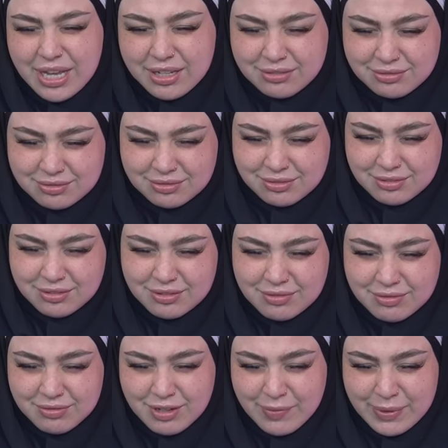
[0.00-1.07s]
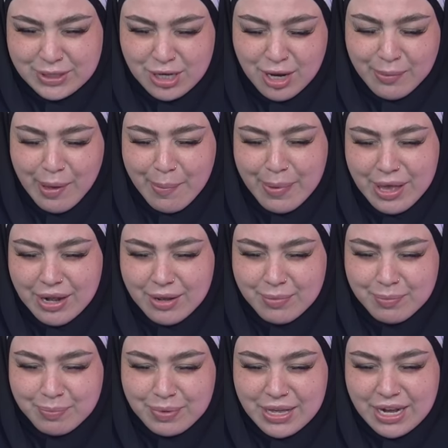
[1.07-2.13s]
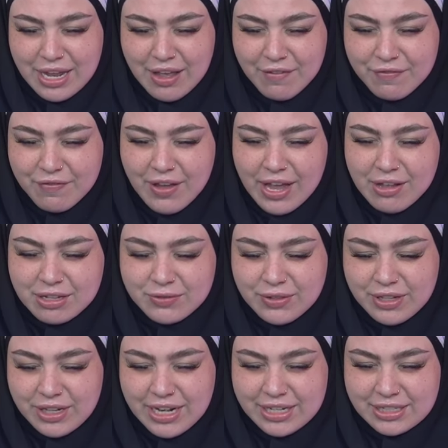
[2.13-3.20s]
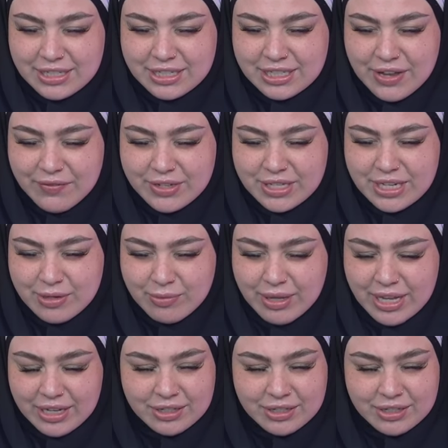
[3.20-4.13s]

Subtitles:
I mean, we've been talking about PDF files for the last like 17